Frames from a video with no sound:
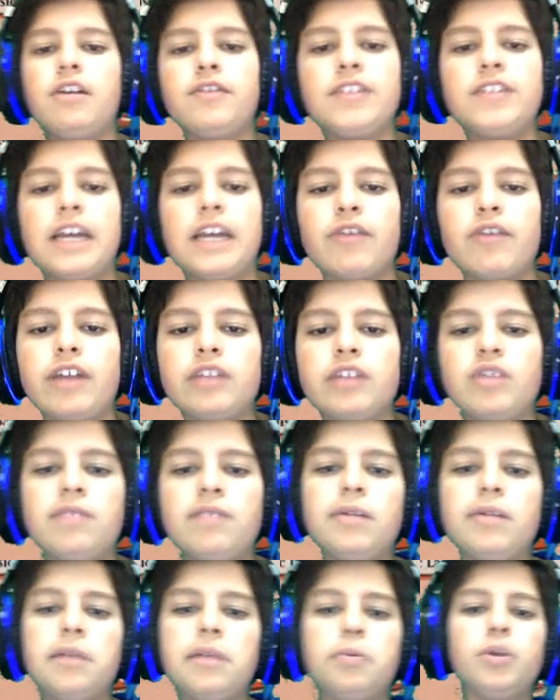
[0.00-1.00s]
sacrifice
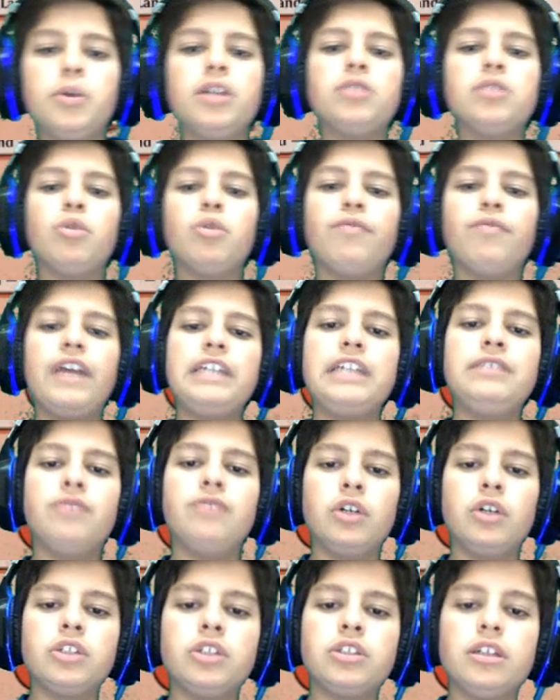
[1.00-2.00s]
Ravnica Ruins, or vice
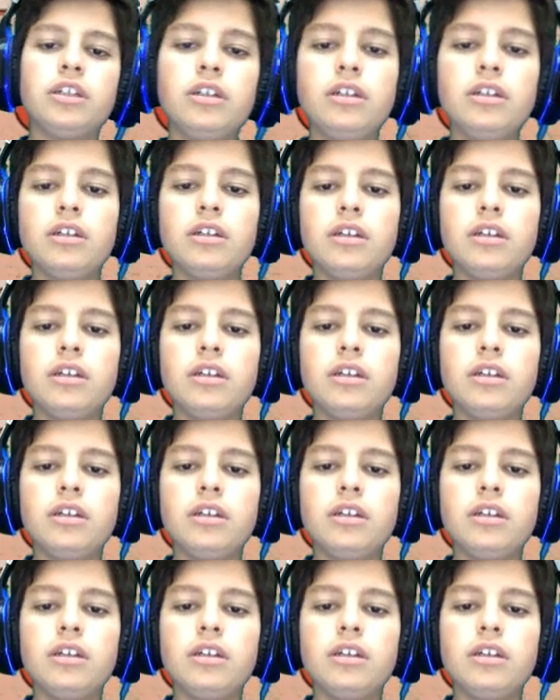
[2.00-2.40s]
versa.